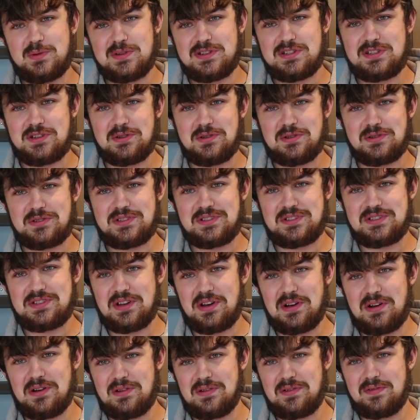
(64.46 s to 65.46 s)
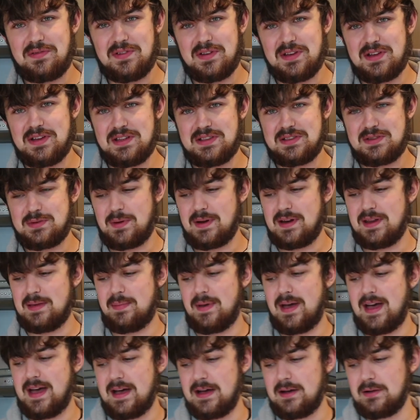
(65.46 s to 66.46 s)
which I also sold for
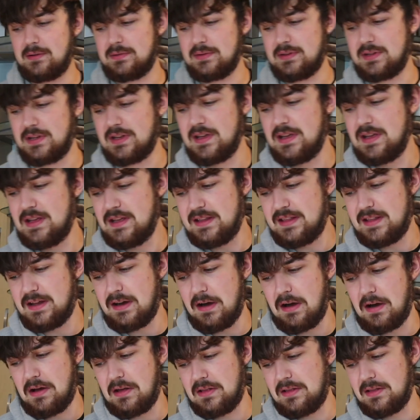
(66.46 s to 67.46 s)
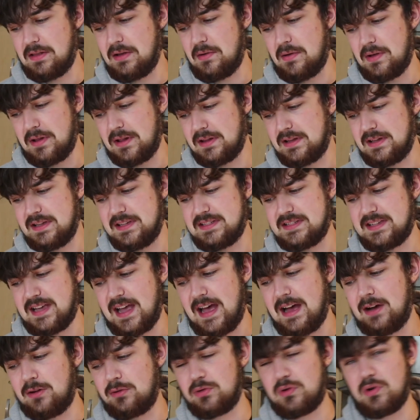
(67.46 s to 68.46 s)
£20. There were these
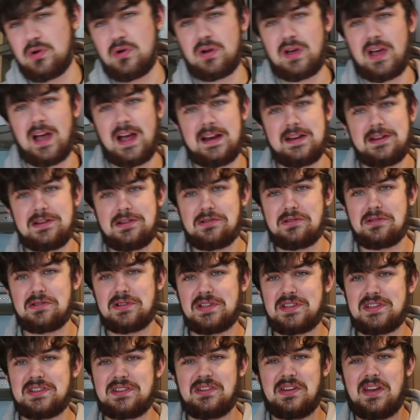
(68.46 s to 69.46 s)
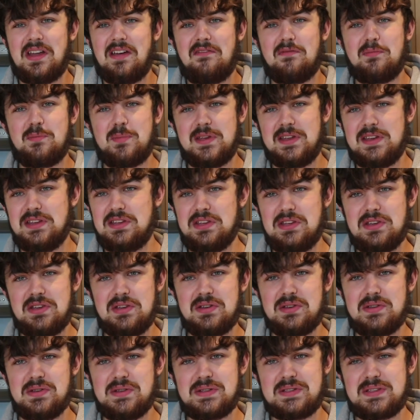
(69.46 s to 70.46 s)
outdoor candles, never been
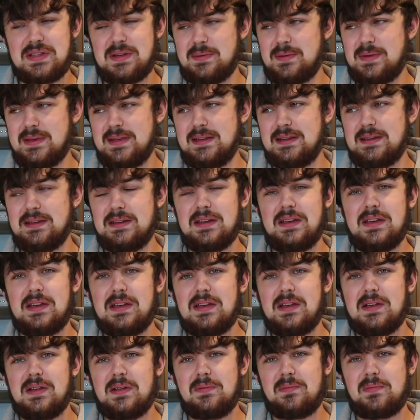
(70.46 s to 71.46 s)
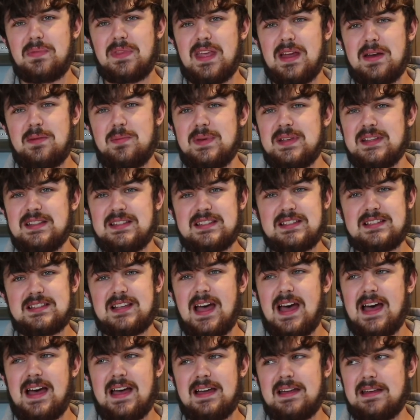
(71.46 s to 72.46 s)
used. I mean, they'd been
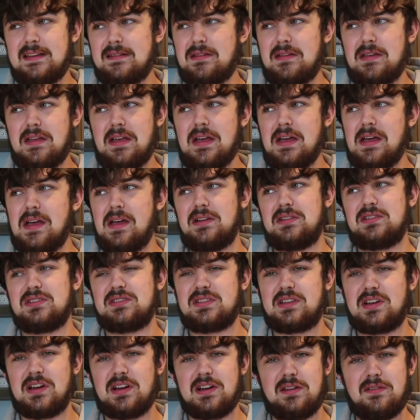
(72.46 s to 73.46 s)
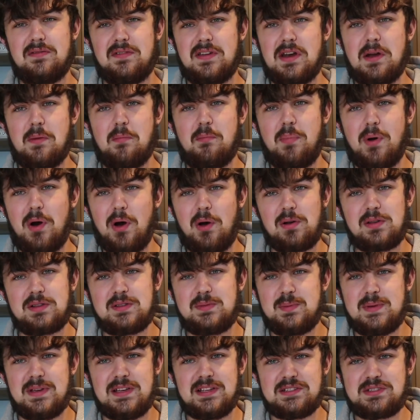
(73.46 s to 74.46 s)
sat just kind of in a box
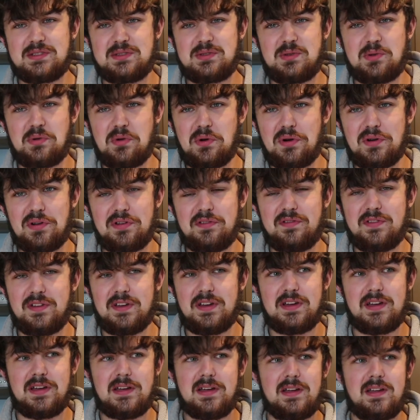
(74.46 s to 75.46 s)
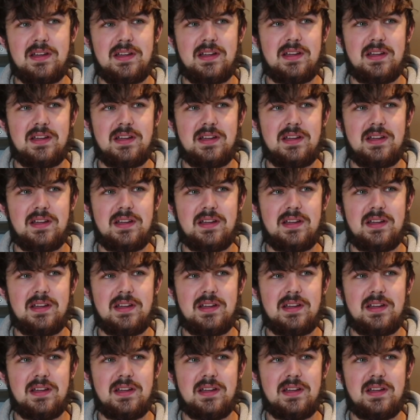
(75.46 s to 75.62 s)
being stored for